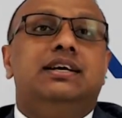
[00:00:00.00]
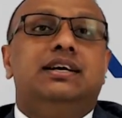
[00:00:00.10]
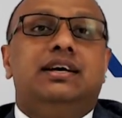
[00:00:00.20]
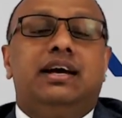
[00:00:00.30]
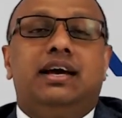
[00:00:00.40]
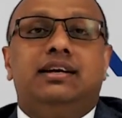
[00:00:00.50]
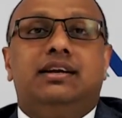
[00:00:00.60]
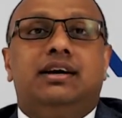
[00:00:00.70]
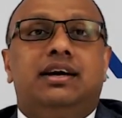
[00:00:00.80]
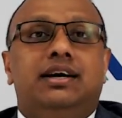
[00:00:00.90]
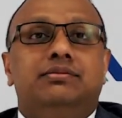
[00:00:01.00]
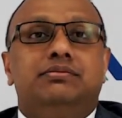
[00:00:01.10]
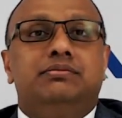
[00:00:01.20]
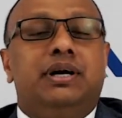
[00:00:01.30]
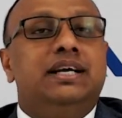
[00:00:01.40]
And
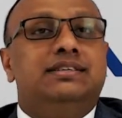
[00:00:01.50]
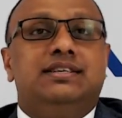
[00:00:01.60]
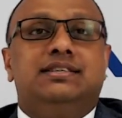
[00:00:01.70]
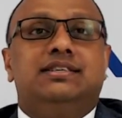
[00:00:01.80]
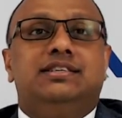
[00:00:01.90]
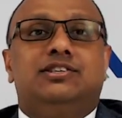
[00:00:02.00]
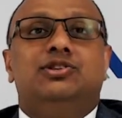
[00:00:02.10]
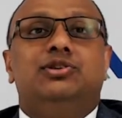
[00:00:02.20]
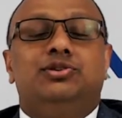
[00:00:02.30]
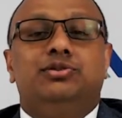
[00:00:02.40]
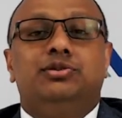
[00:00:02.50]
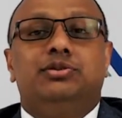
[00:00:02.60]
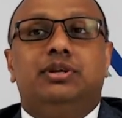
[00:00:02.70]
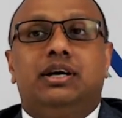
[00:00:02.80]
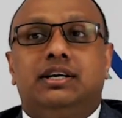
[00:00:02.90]
my intention is not to
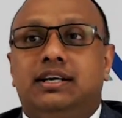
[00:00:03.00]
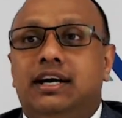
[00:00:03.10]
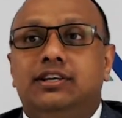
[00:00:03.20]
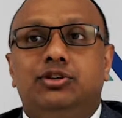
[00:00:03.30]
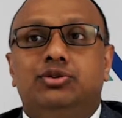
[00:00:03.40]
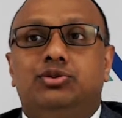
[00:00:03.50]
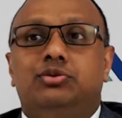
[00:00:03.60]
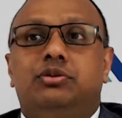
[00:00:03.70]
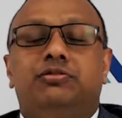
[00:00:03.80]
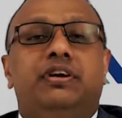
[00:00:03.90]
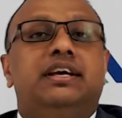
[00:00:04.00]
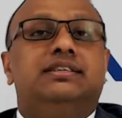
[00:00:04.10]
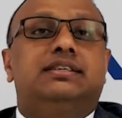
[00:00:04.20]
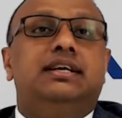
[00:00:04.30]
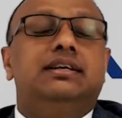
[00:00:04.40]
guide you through a fake
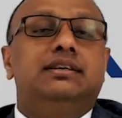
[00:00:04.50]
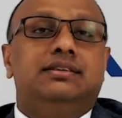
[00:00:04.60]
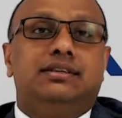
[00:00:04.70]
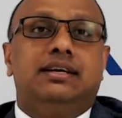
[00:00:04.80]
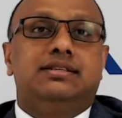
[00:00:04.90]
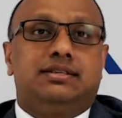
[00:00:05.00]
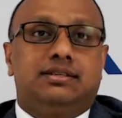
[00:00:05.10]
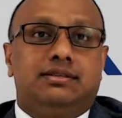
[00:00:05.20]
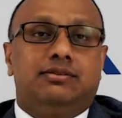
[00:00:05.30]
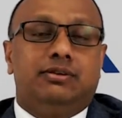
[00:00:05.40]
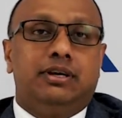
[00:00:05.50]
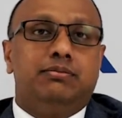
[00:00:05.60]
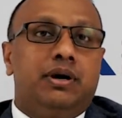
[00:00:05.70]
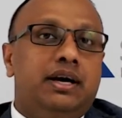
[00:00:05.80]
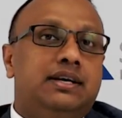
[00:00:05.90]
skill. That's, in
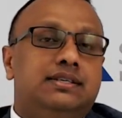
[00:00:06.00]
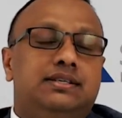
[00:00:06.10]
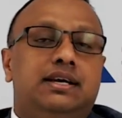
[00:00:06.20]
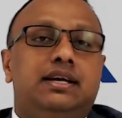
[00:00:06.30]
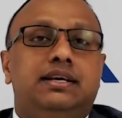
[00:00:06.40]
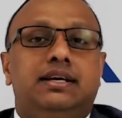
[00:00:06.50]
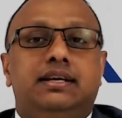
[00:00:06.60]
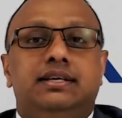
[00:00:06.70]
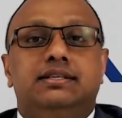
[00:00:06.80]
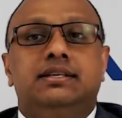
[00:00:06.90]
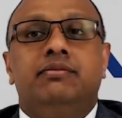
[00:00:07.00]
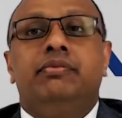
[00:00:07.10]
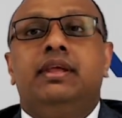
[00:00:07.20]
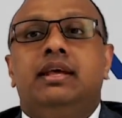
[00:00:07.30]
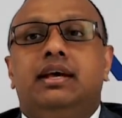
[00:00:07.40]
my understanding, it is
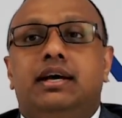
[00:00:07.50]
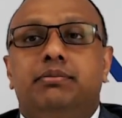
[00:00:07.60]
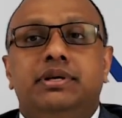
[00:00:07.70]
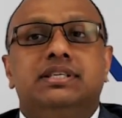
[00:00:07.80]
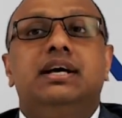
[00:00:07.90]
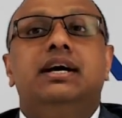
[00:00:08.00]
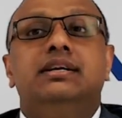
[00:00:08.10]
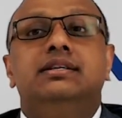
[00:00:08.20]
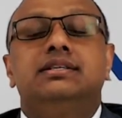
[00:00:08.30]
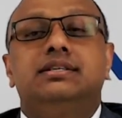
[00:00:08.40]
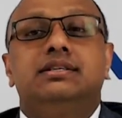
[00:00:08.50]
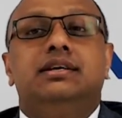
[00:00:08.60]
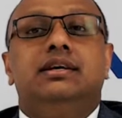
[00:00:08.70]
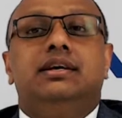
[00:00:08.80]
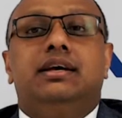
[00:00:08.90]
a misguidance,
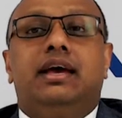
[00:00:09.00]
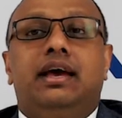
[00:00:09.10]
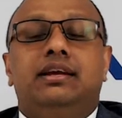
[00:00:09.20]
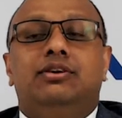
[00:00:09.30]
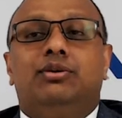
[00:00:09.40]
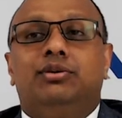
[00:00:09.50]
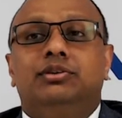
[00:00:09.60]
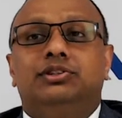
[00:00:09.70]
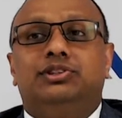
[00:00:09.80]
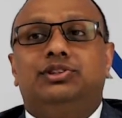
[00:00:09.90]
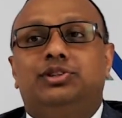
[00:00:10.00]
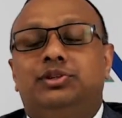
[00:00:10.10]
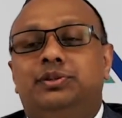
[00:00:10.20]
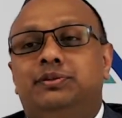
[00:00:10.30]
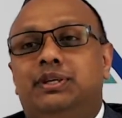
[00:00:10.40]
and
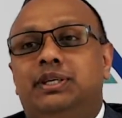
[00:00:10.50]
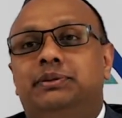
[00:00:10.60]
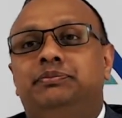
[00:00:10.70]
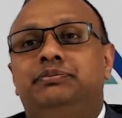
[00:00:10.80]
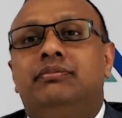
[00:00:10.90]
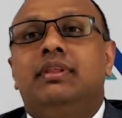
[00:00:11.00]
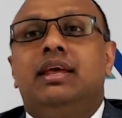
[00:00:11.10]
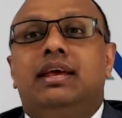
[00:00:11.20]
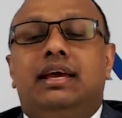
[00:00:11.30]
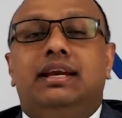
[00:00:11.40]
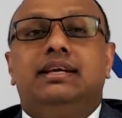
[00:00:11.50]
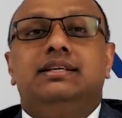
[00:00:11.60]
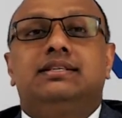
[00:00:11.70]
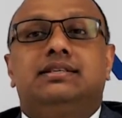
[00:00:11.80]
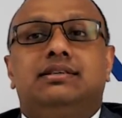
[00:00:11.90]
also it
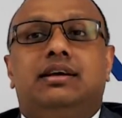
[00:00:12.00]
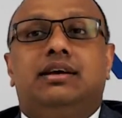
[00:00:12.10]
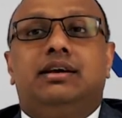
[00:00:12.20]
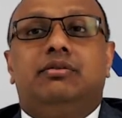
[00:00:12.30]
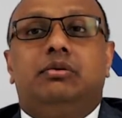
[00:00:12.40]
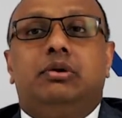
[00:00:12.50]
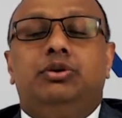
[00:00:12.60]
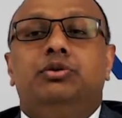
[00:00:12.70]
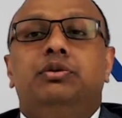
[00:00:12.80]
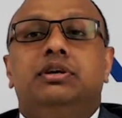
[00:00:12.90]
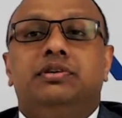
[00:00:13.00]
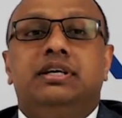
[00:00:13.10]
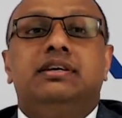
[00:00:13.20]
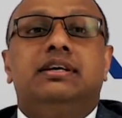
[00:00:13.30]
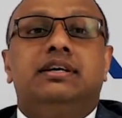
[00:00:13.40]
is you will
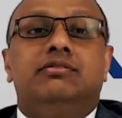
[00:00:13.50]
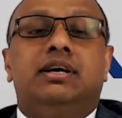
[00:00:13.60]
regret it one